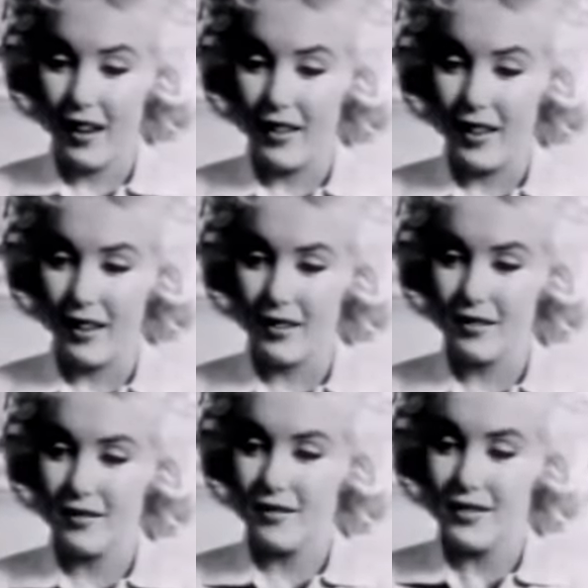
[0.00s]
I think
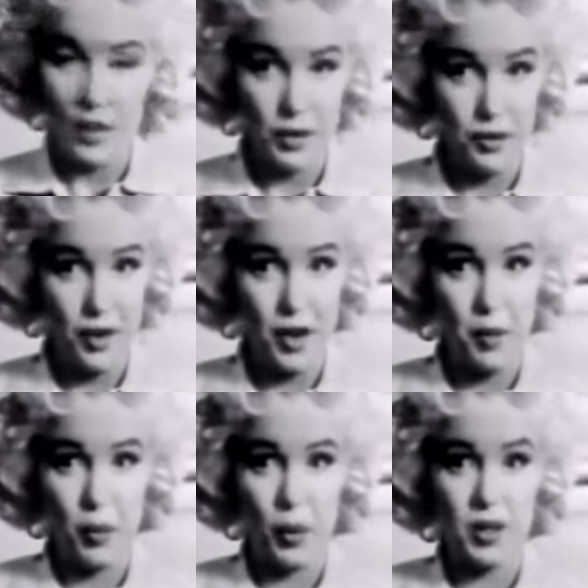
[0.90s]
that was very
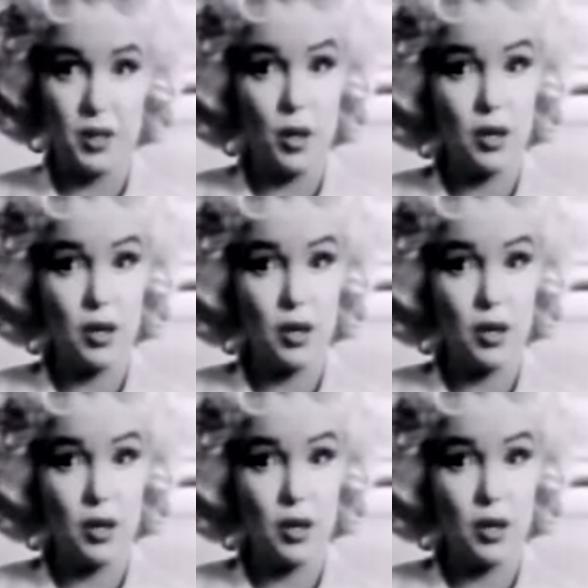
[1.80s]
important.